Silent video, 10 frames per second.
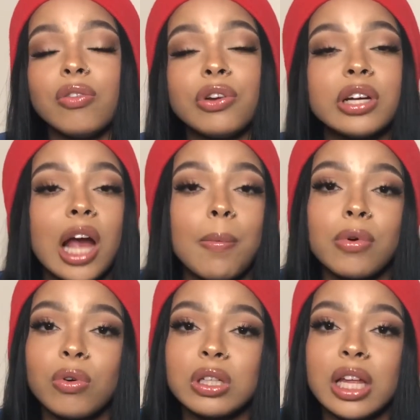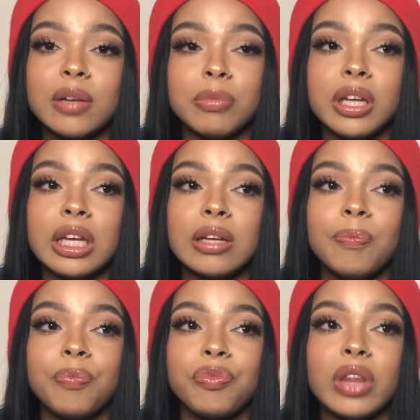if you're a Capricorn like me,
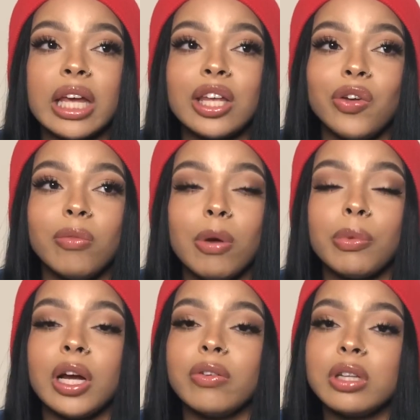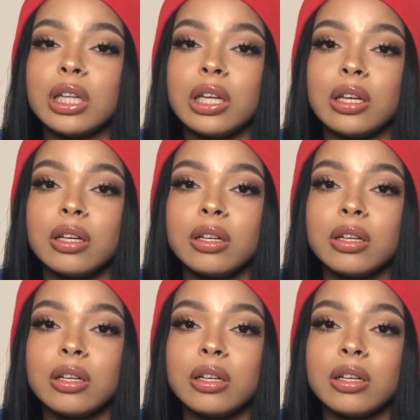like, you remember everything.